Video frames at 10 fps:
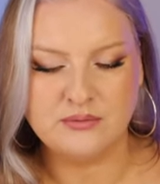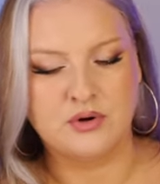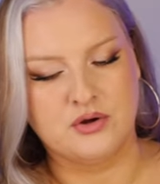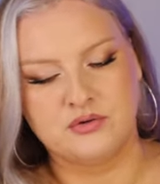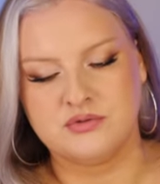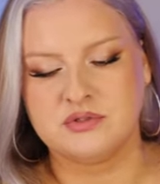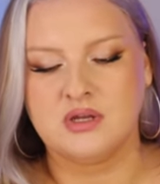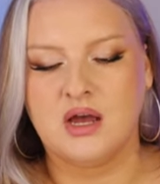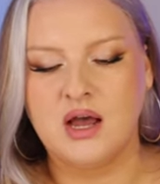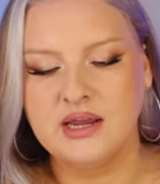
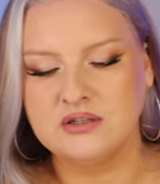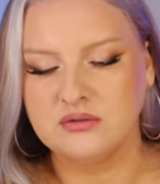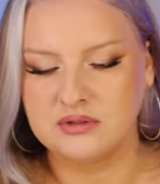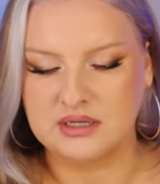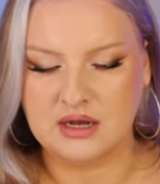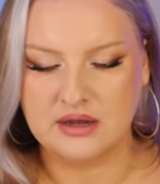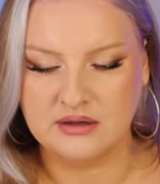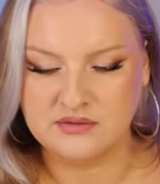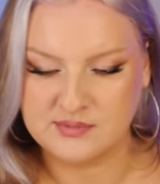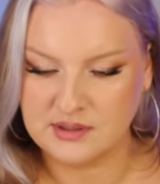Rose. I don't think I
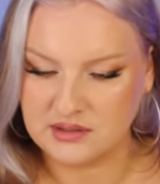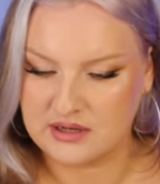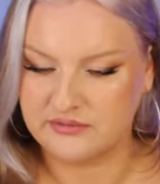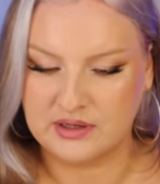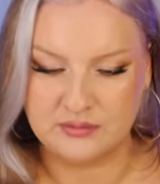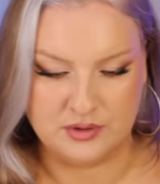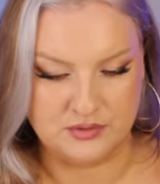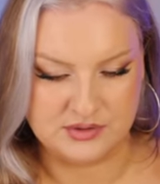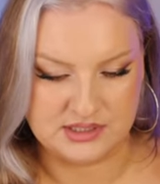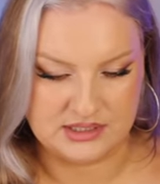have smelled Cafe
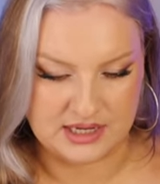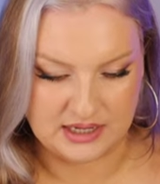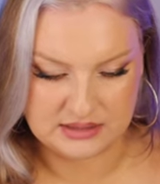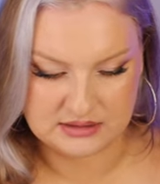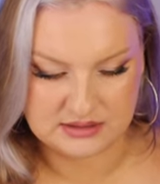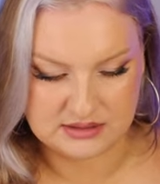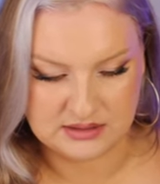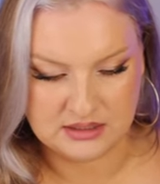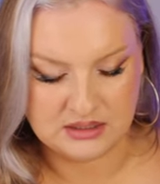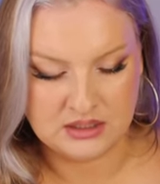Rose yet.
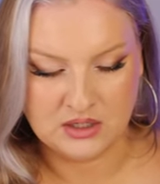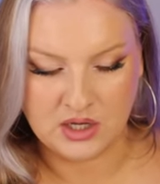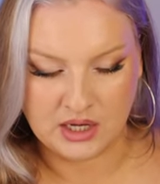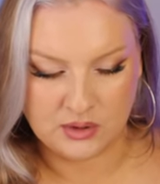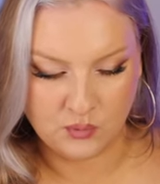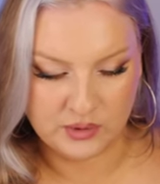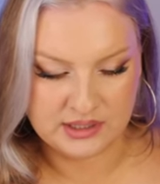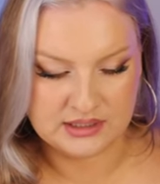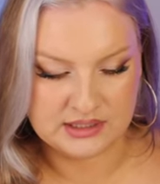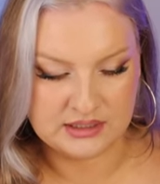I
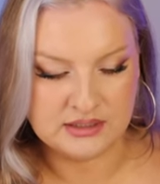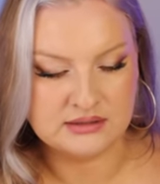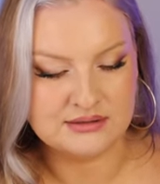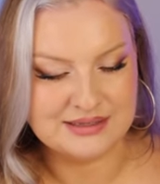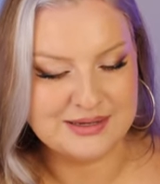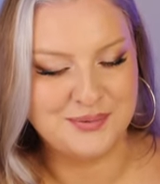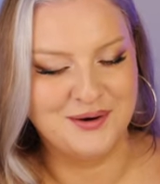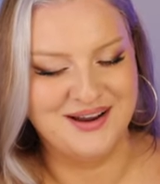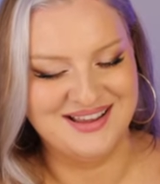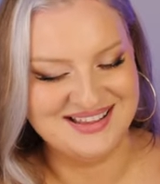wouldn't get it.
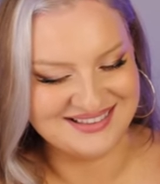Libre